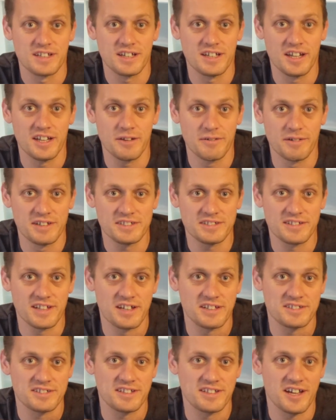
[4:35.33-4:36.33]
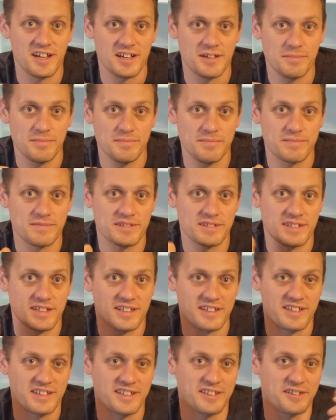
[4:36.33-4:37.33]
And anyways, now it's time.
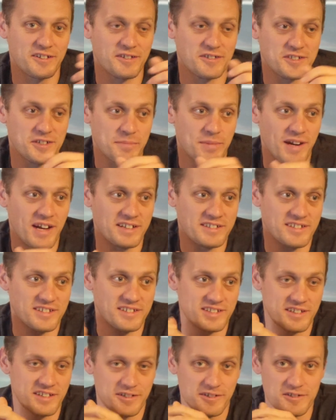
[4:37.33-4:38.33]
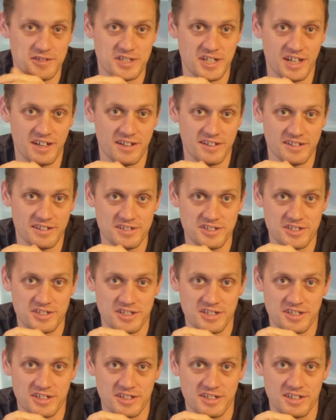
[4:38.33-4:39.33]
I think the girls are practicing their challenge
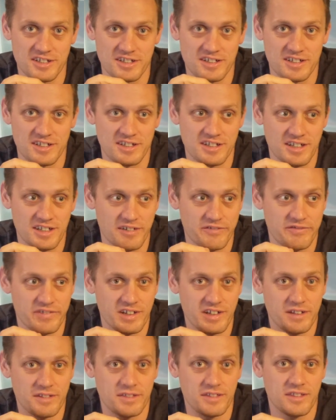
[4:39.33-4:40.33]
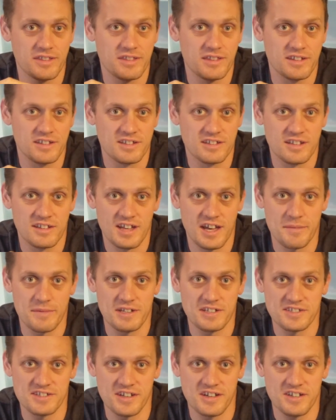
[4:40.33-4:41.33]
of how
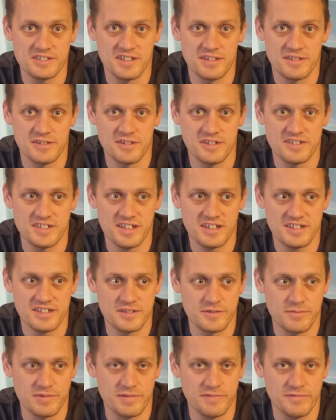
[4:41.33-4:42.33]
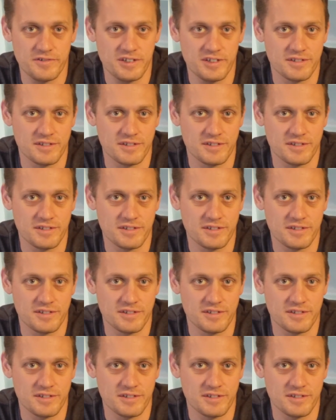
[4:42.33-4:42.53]
many socks in 30 seconds on 1